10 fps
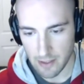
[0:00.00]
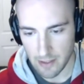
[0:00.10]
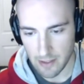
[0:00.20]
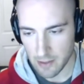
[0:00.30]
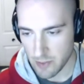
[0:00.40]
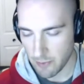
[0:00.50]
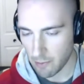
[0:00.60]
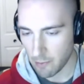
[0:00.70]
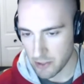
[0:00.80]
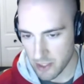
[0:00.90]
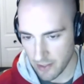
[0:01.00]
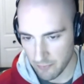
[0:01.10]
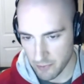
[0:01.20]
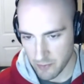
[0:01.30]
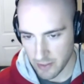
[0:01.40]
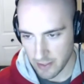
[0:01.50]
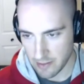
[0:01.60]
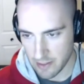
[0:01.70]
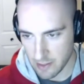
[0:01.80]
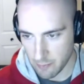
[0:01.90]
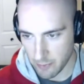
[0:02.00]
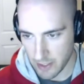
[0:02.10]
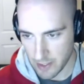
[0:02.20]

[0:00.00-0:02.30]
like the smartwatch stuff, was really disappointing.